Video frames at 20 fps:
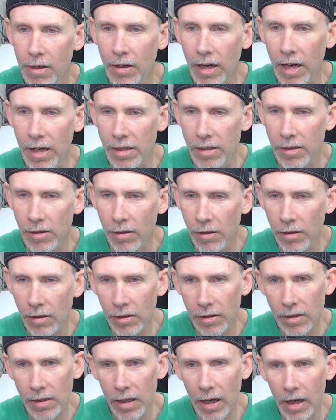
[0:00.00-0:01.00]
Okay, so it
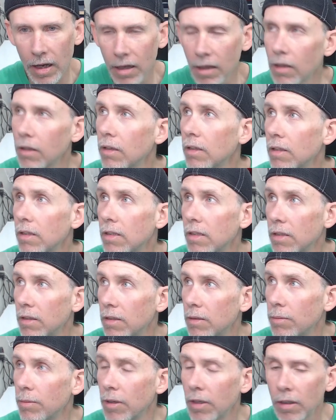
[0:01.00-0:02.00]
looks like, let's see,
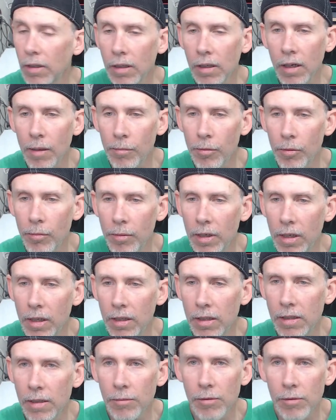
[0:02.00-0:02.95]
it's been a couple minutes.